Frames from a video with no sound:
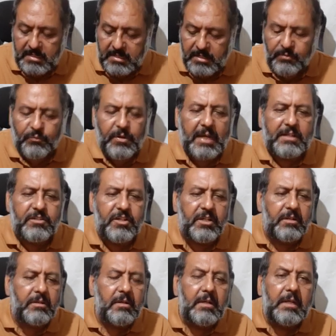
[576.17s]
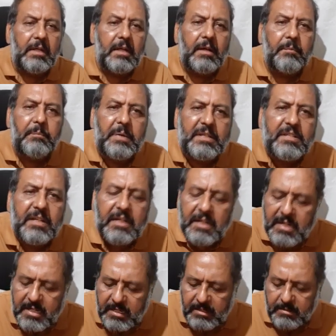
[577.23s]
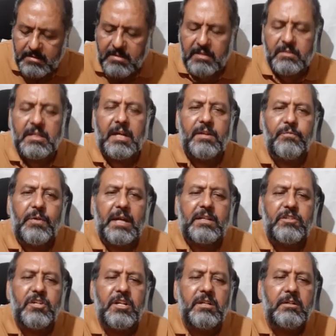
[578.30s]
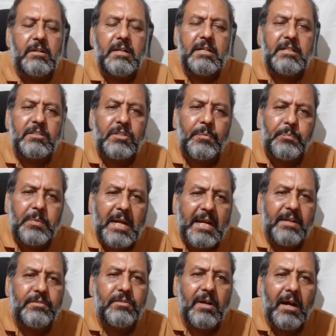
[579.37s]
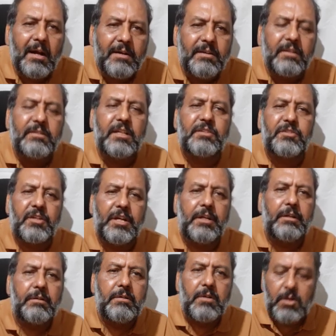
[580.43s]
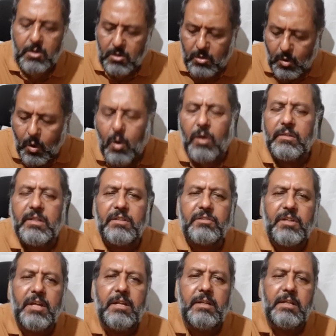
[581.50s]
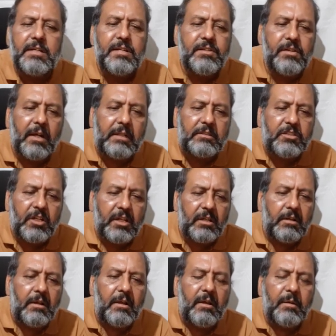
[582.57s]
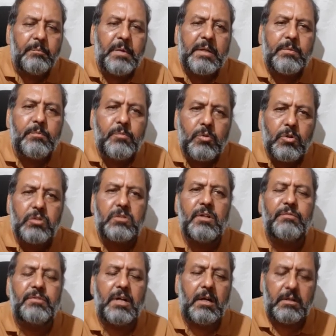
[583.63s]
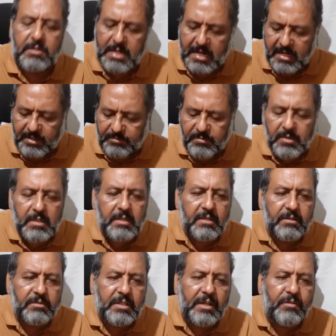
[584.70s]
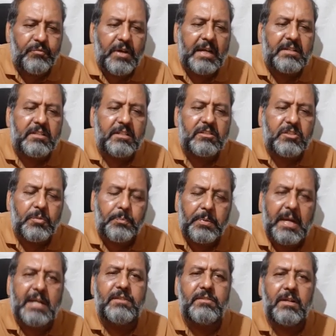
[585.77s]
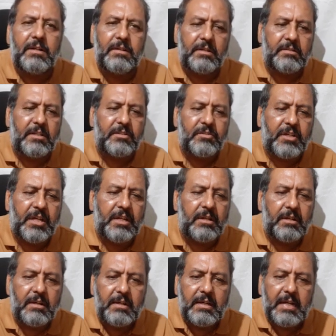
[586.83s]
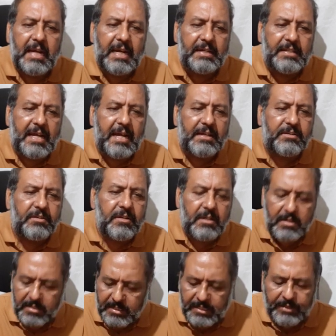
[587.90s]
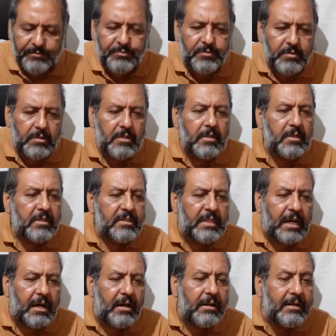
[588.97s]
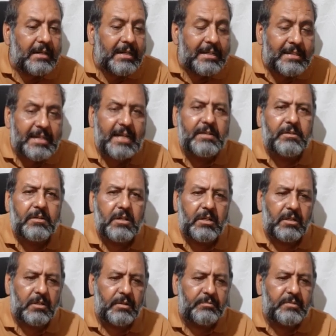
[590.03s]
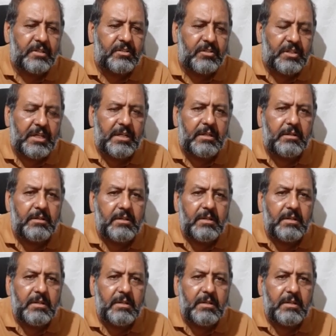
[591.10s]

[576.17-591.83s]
infection. Basically, the infection spreads under the skin. On the skin, it is ulcer, but most of the time, the infection spreads under the skin, and that gives the red color of the skin